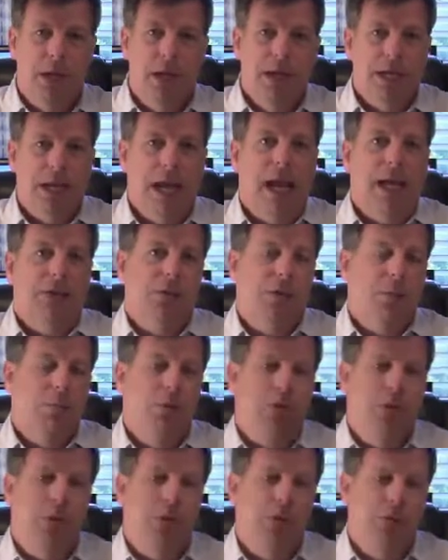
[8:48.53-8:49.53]
to actually
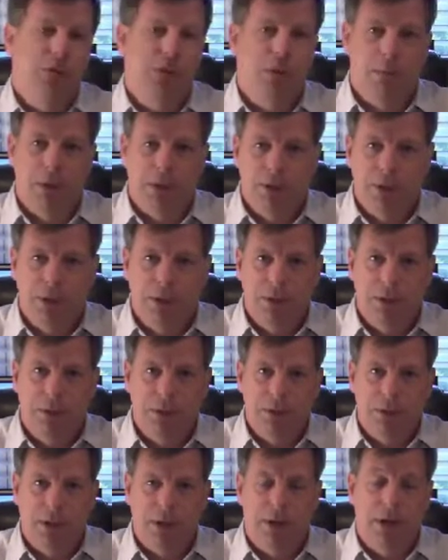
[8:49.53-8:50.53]
produce their monthly
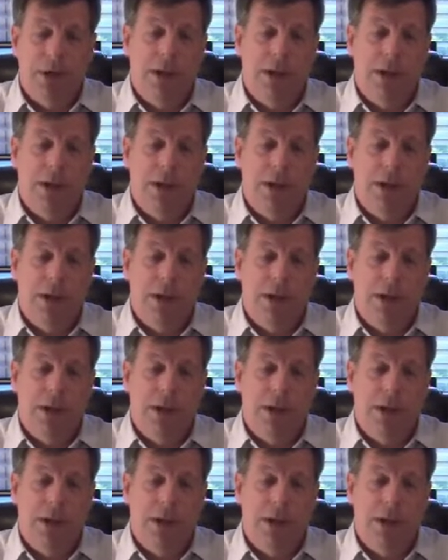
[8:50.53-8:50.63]
newsletter.